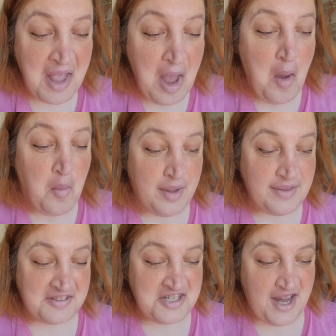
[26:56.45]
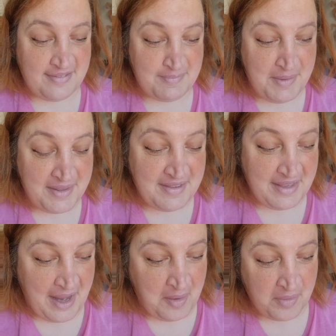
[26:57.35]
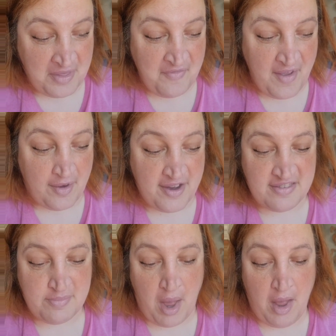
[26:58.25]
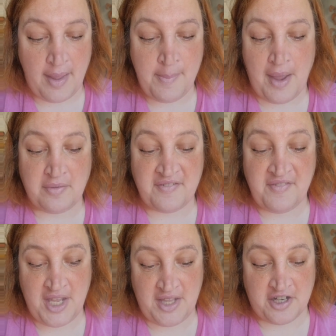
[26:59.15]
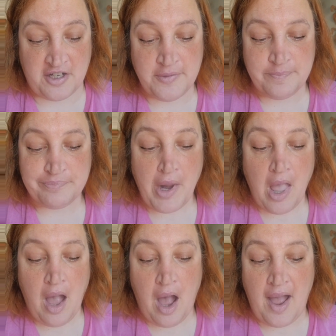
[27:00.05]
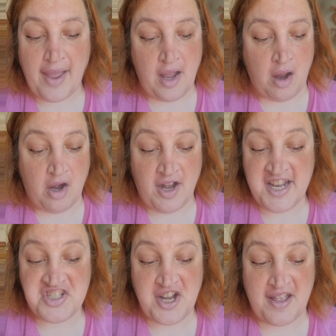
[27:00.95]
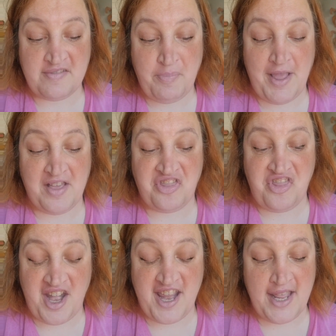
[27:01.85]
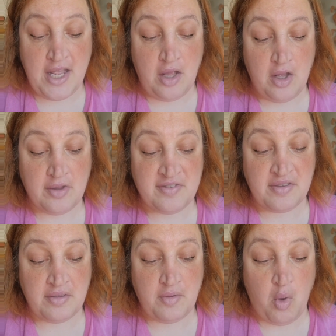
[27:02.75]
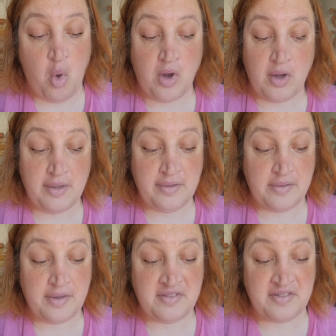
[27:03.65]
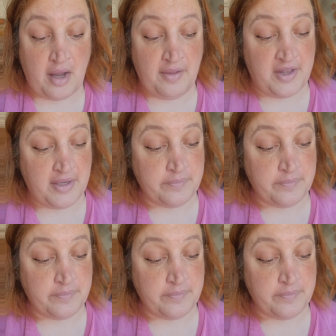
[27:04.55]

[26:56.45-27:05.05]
we suggest mixing it with a very small amount of either IRHSP thinning or a solvent.